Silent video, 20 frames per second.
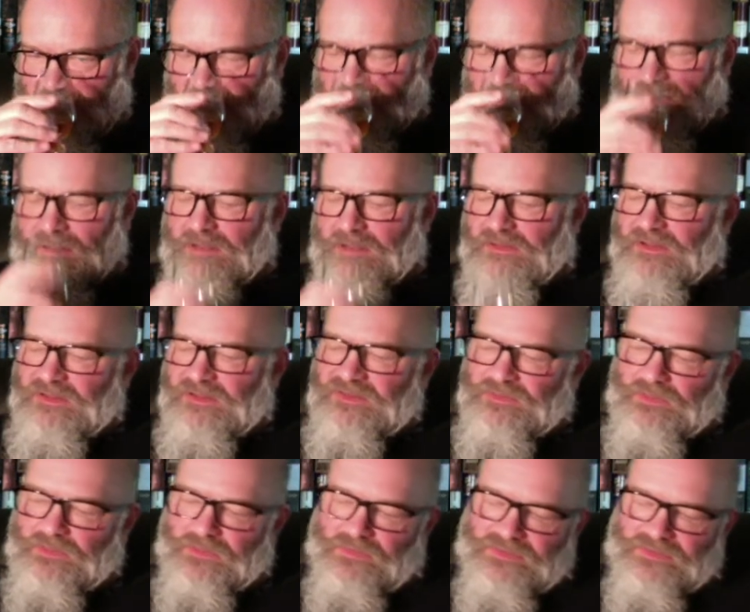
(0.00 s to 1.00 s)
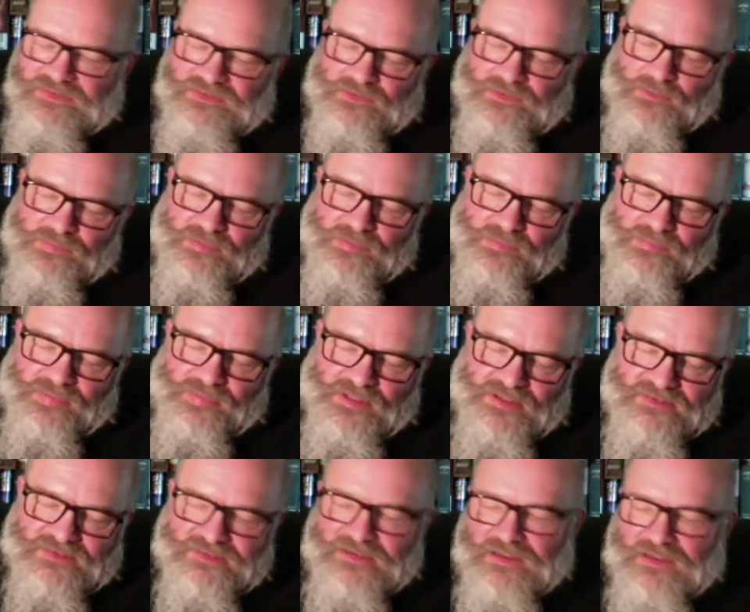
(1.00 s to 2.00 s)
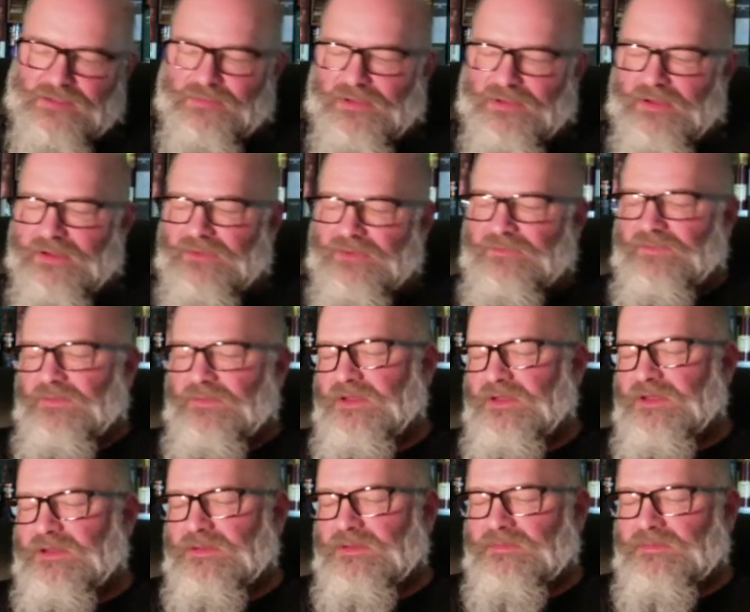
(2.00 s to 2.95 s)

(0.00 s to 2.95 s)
And that's what was so perplexing about it for me.